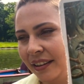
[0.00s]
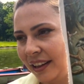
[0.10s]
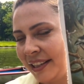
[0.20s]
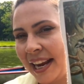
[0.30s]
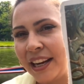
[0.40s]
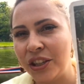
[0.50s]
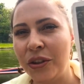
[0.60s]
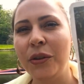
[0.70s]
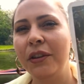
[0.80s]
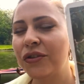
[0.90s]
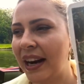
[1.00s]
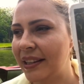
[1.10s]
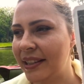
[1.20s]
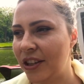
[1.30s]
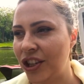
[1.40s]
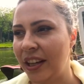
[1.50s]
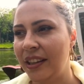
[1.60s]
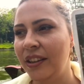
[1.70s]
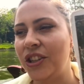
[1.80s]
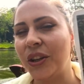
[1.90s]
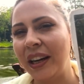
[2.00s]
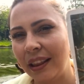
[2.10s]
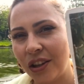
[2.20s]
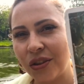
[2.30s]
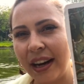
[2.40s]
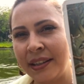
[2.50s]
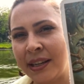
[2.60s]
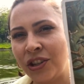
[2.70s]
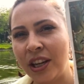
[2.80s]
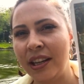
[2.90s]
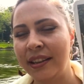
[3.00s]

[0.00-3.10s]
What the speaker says: It takes you to a transition. During the transition,